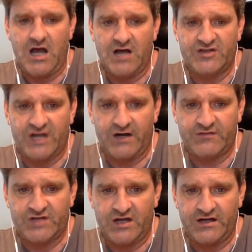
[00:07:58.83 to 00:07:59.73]
Sheriff
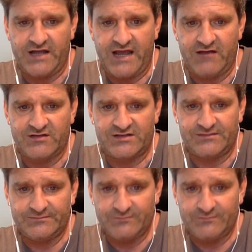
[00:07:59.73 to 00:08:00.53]
Judd announced.